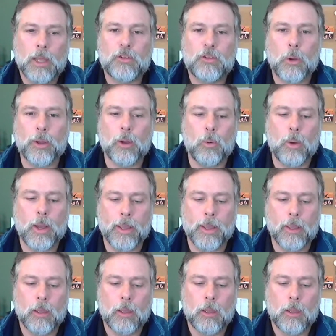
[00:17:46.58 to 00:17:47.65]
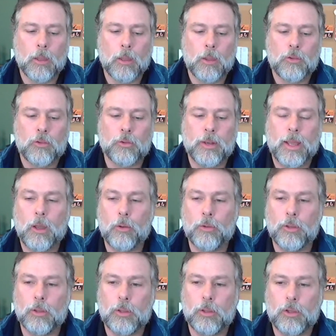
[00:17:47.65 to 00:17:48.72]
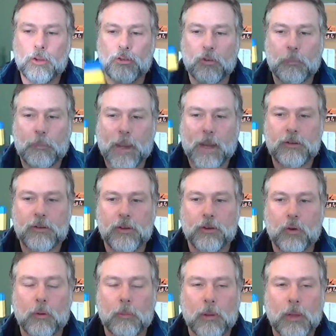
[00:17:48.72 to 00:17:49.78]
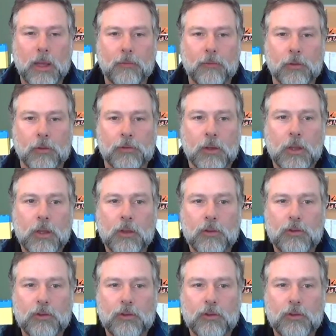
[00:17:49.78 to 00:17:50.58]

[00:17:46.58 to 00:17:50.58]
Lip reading: it's going away. So now you're just back to your normal levels.